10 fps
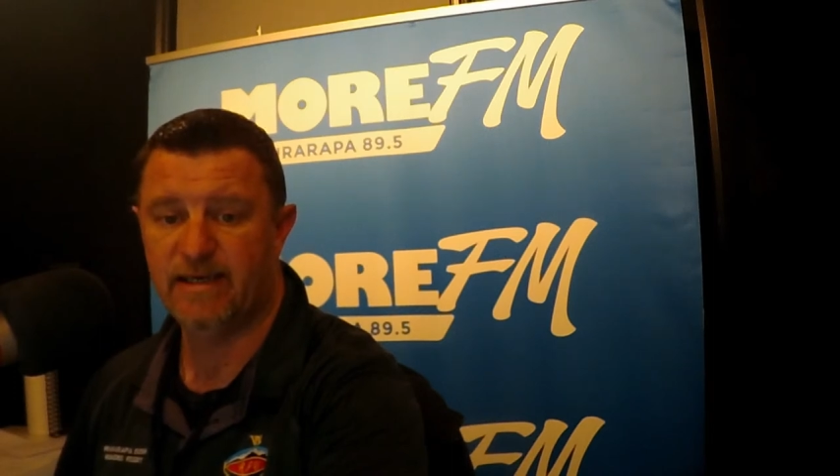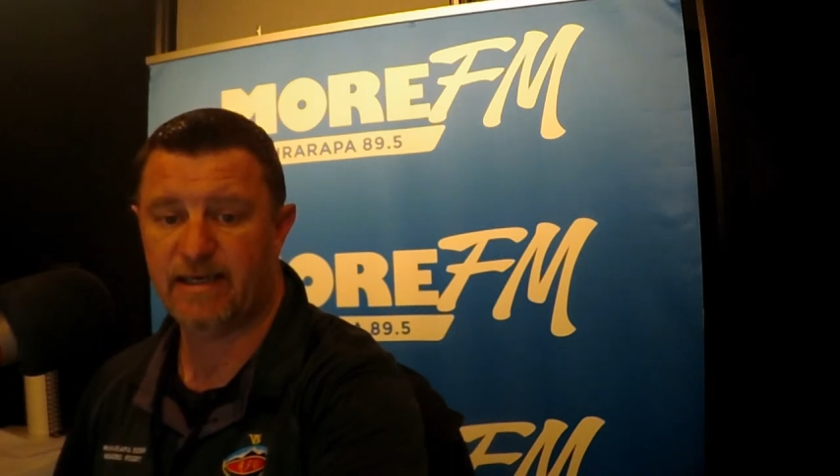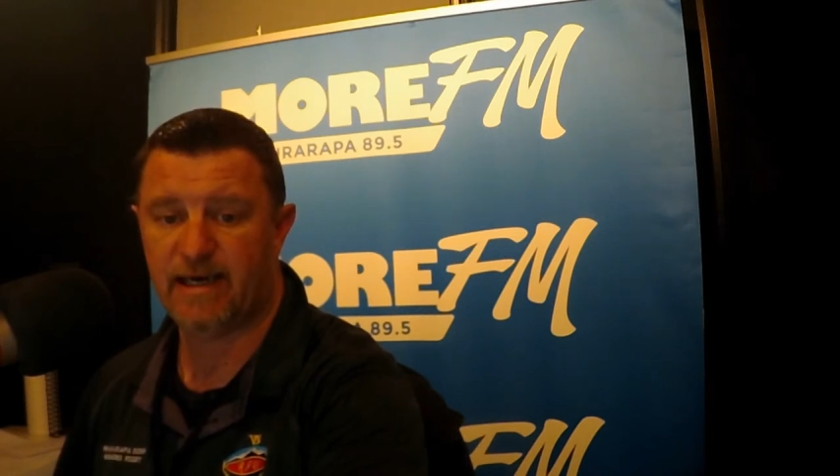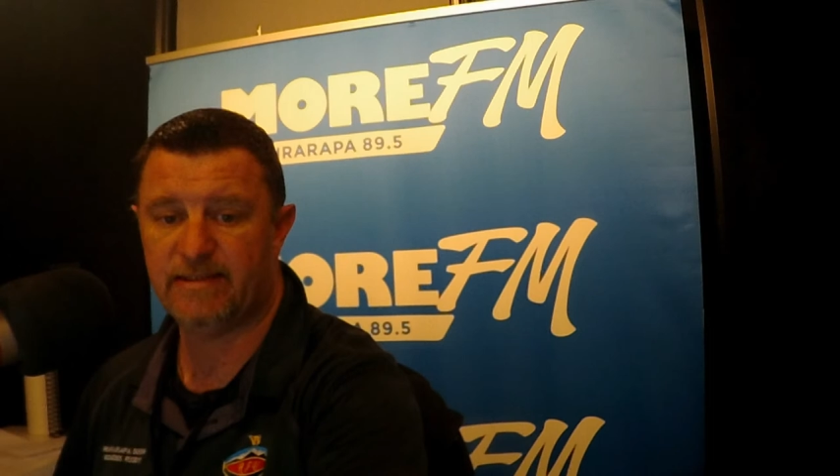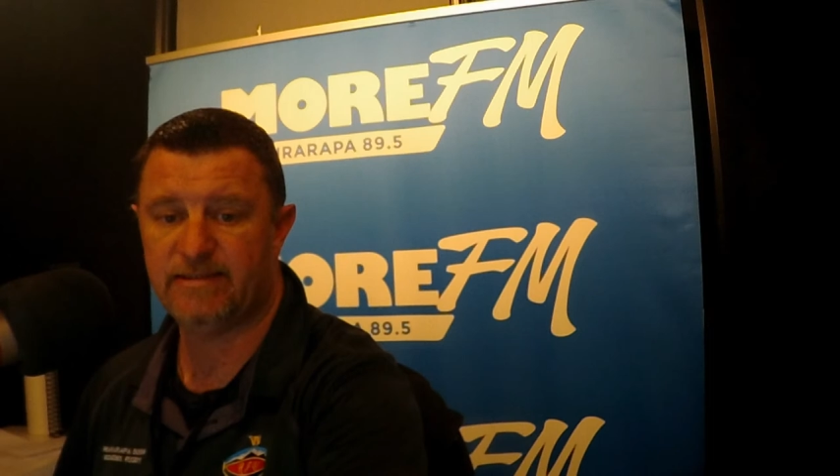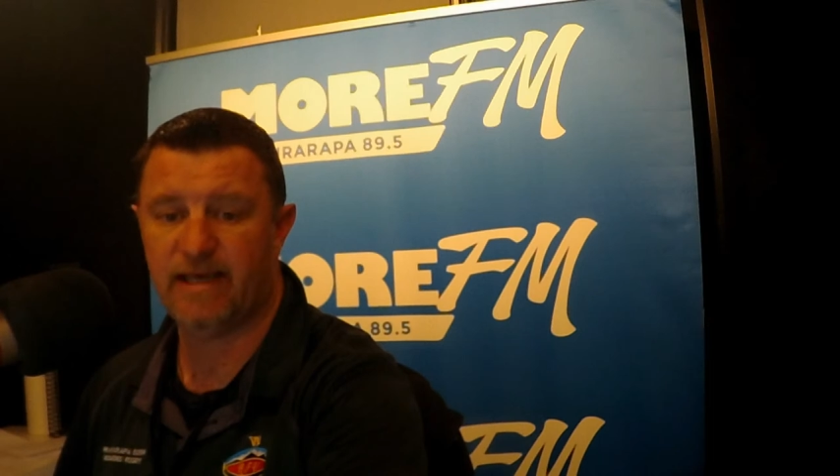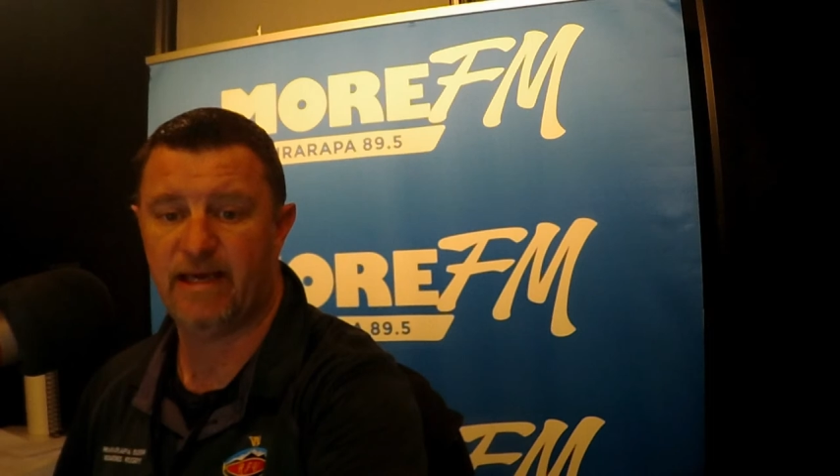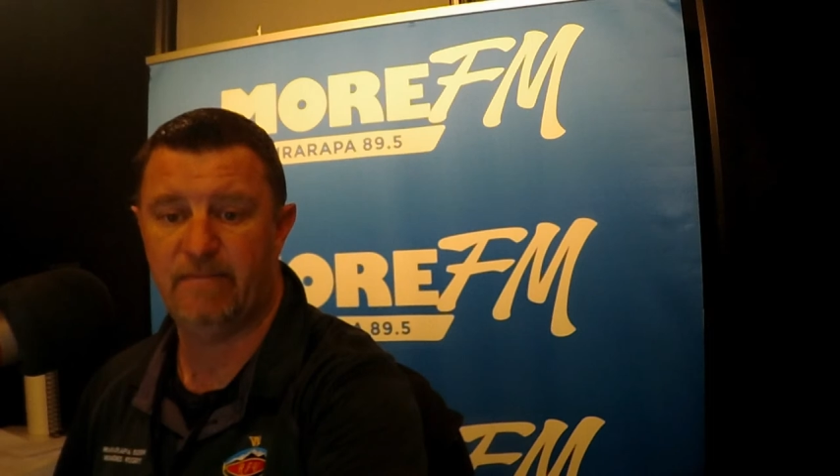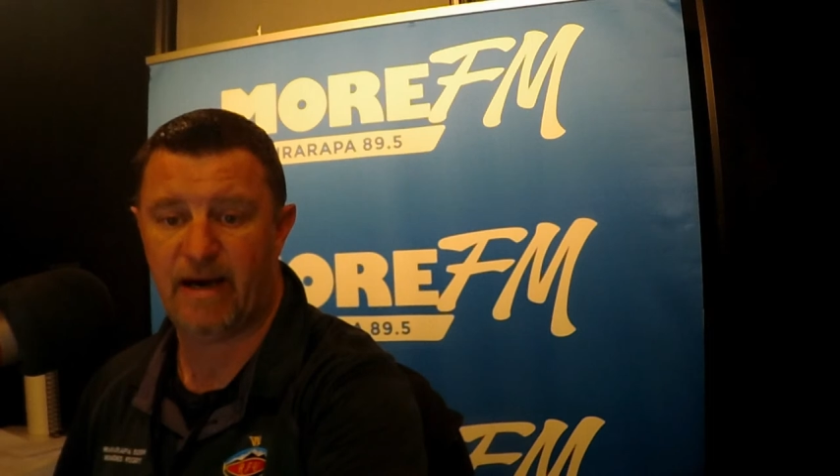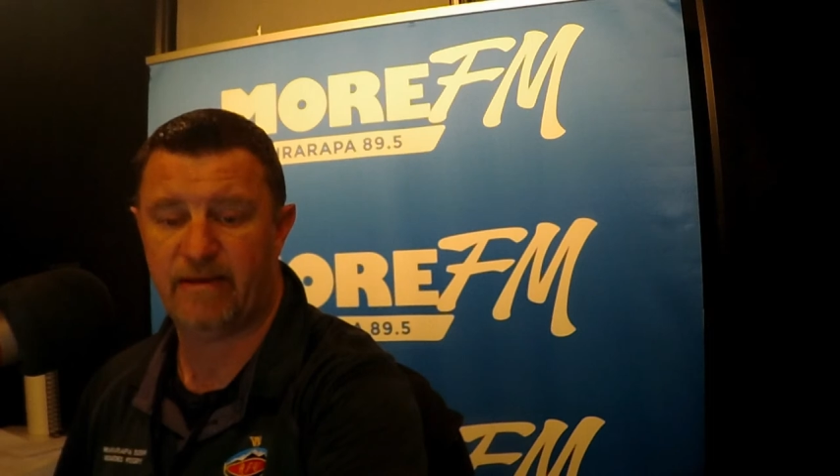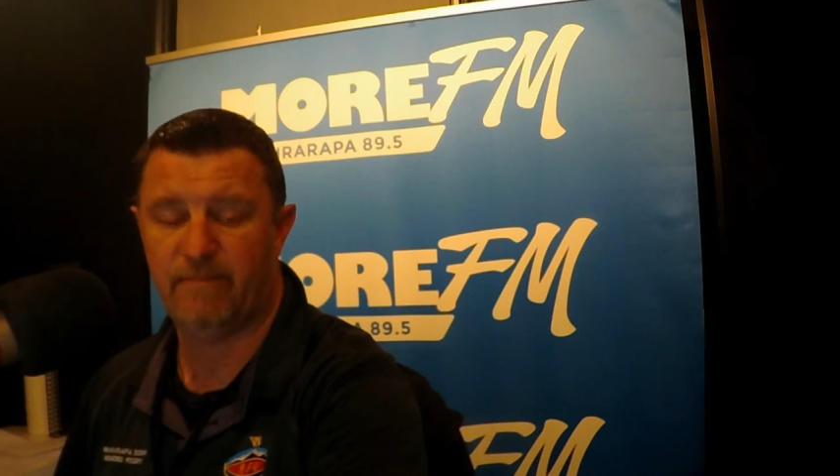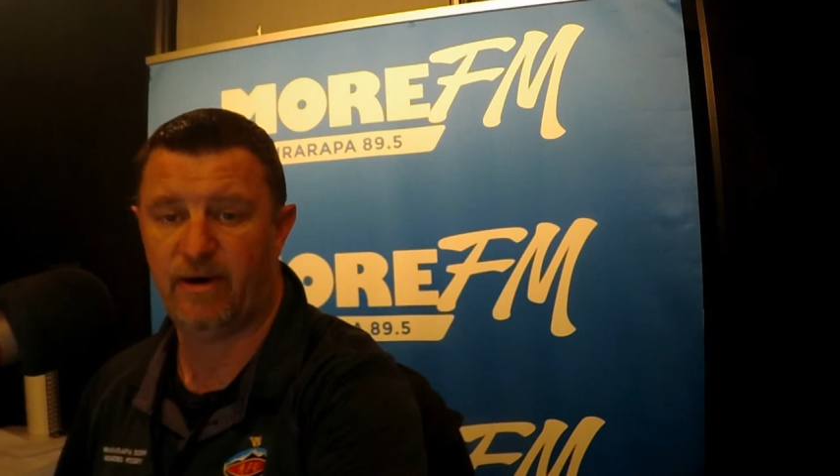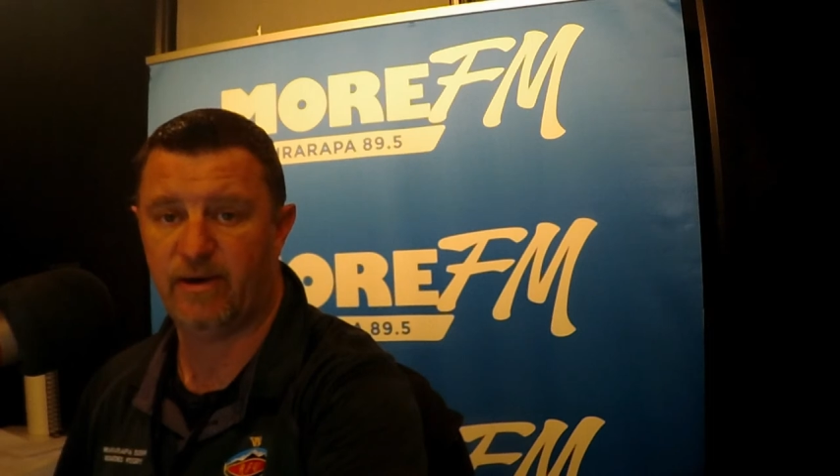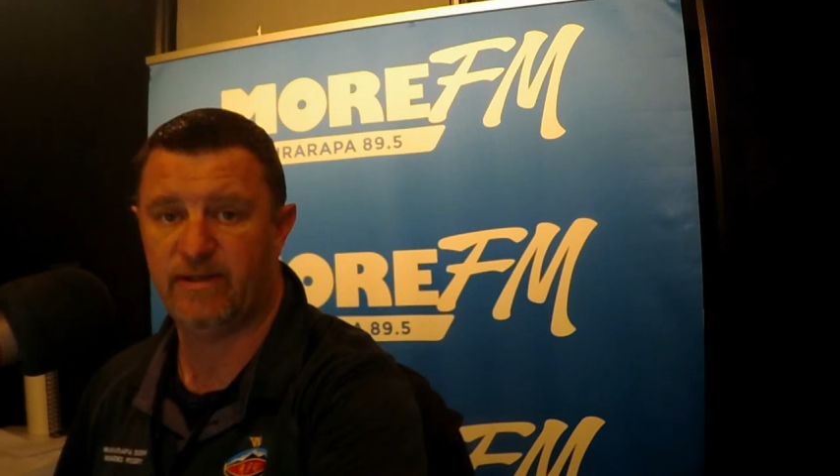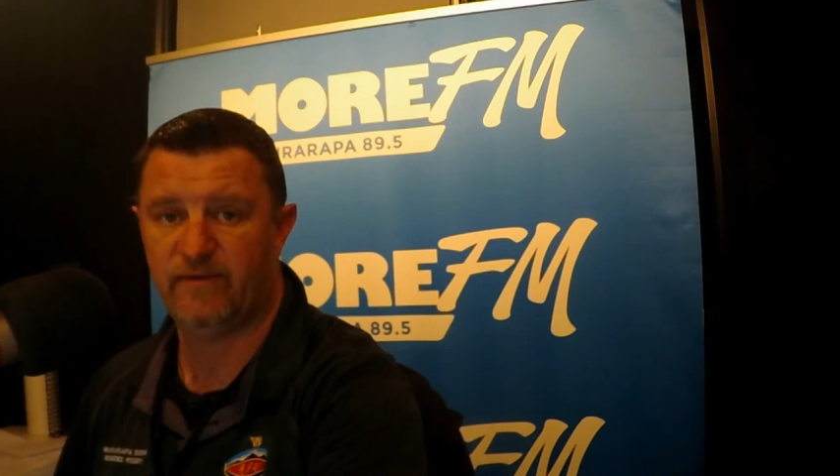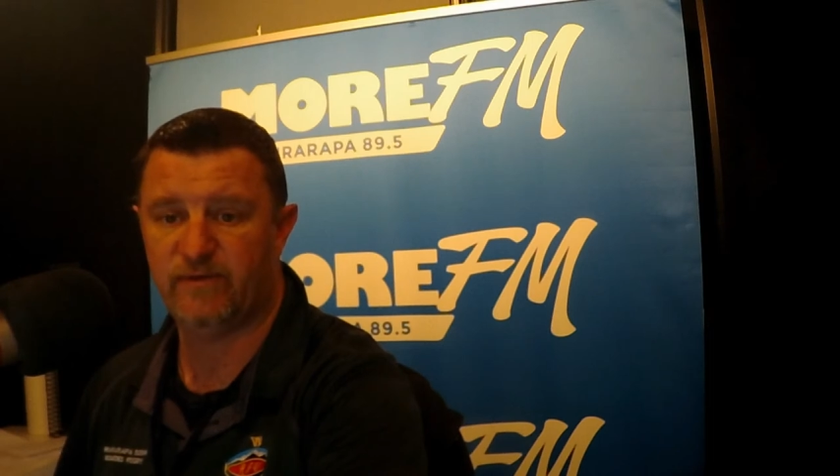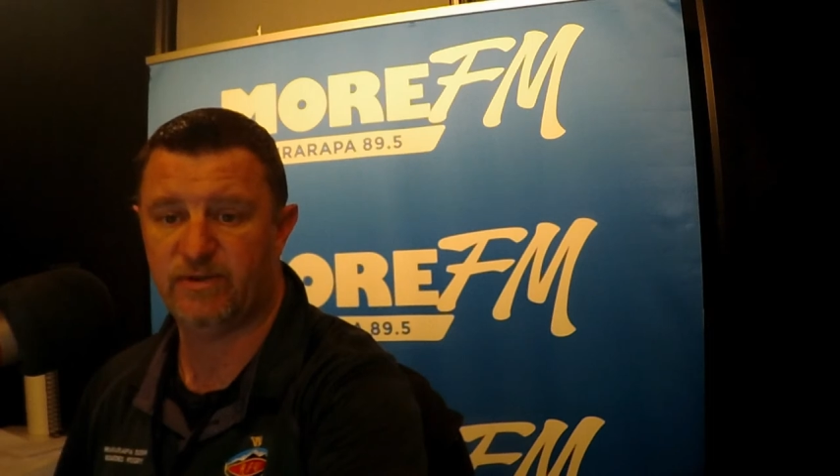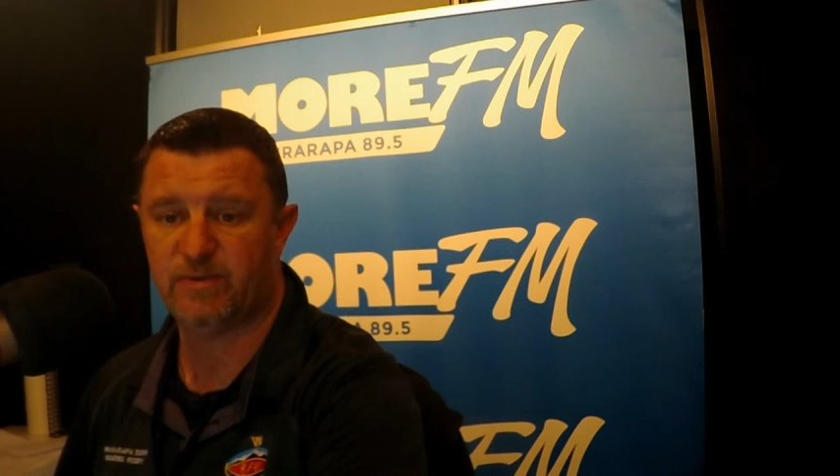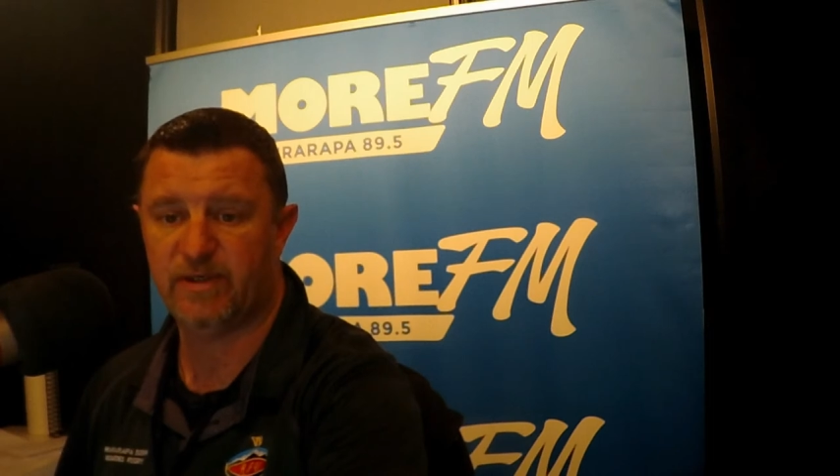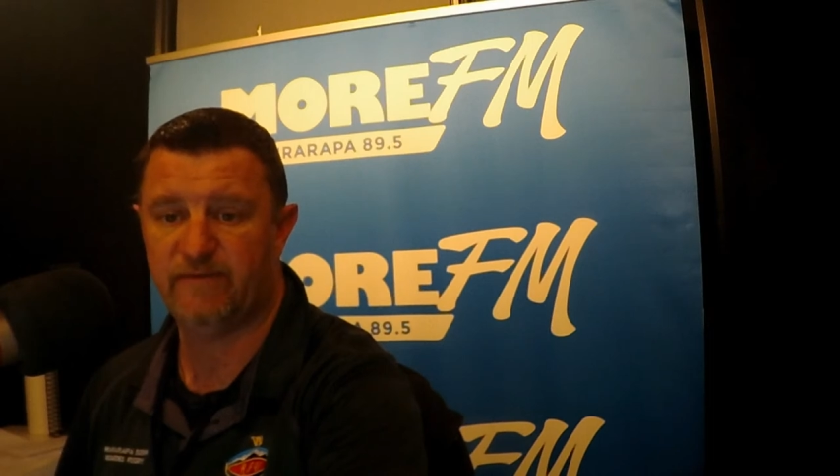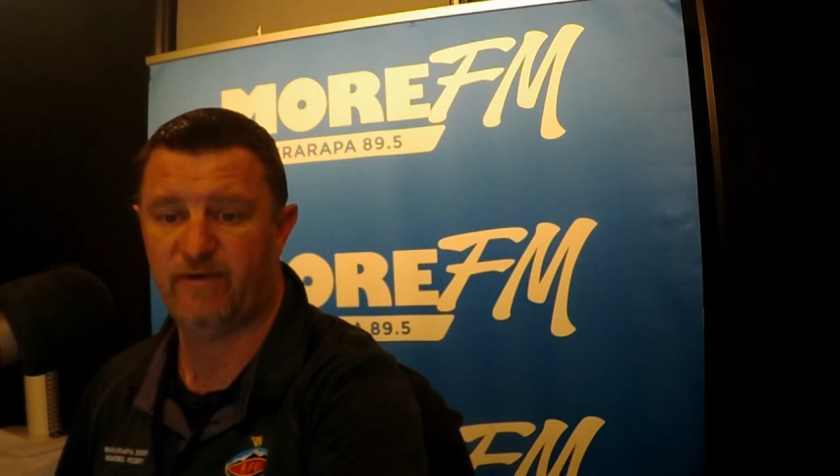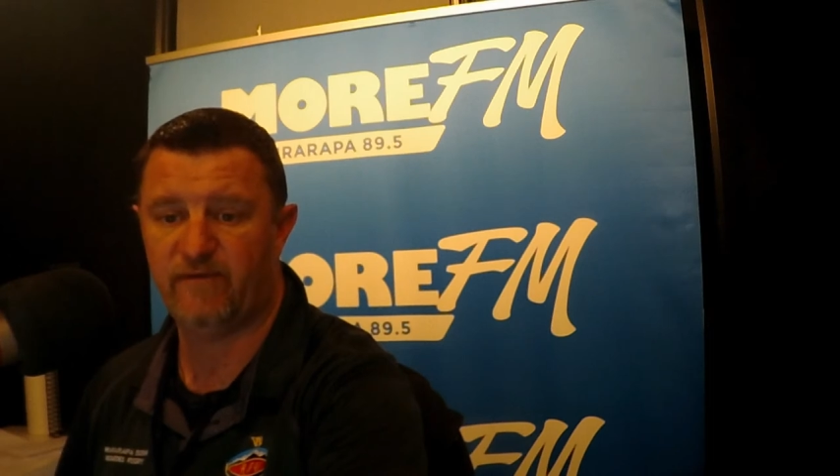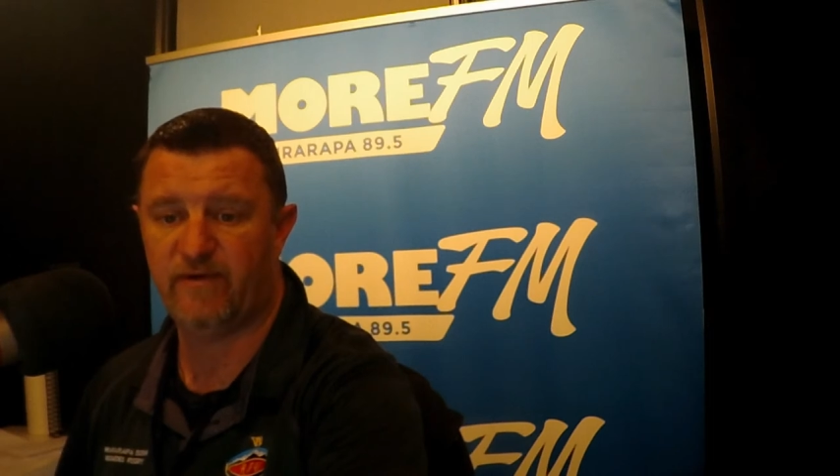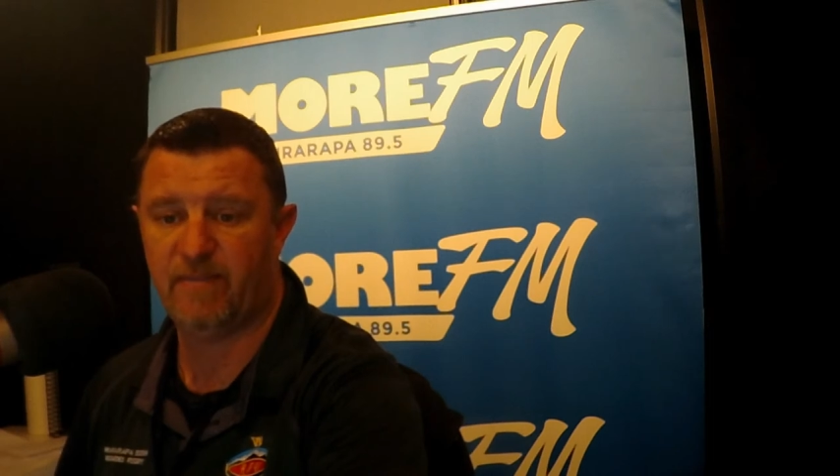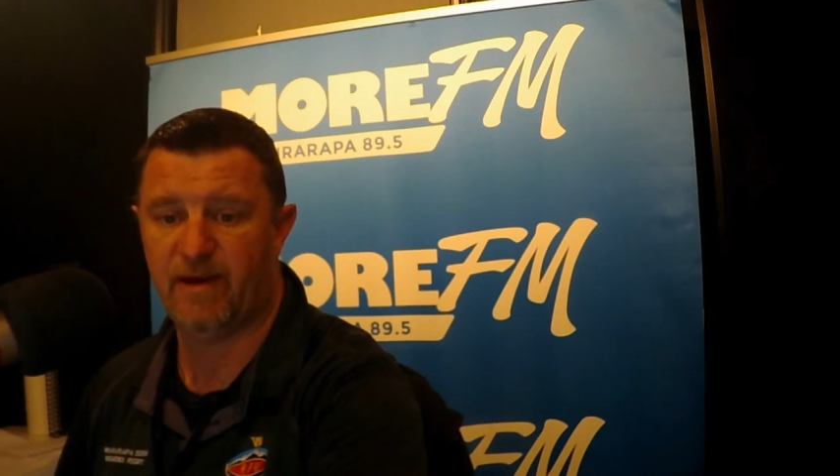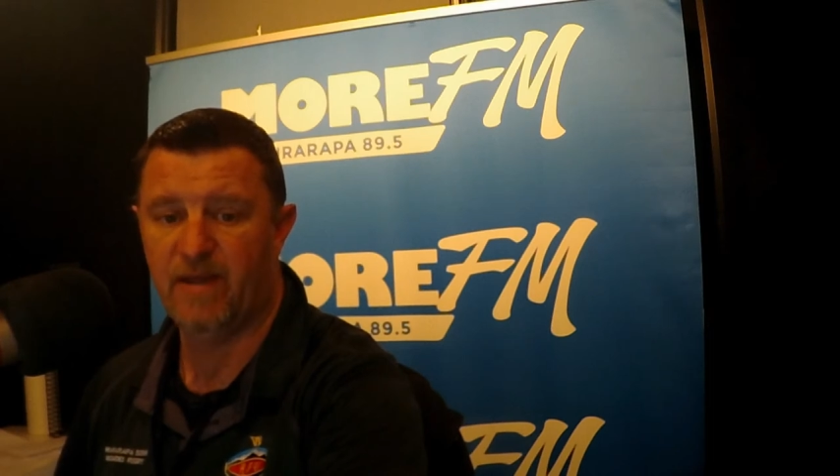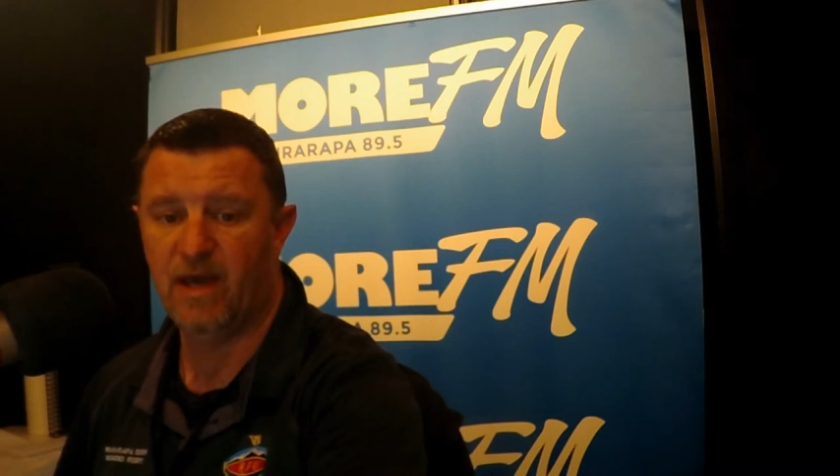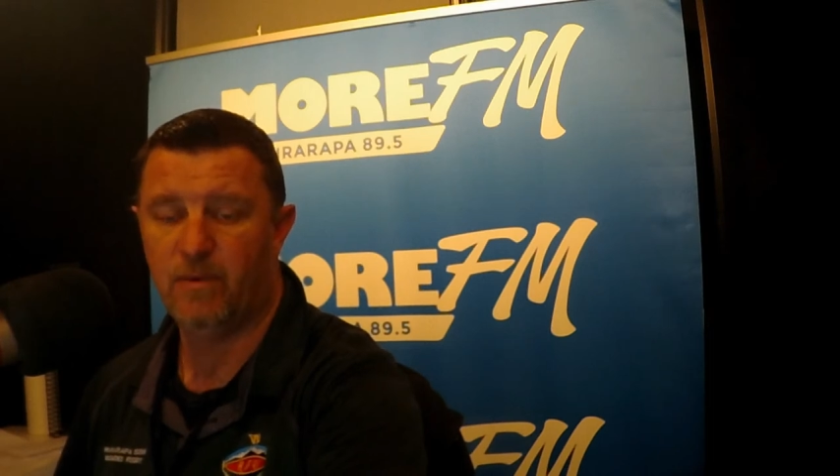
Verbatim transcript: Carterton, and Martinborough in the first week of November,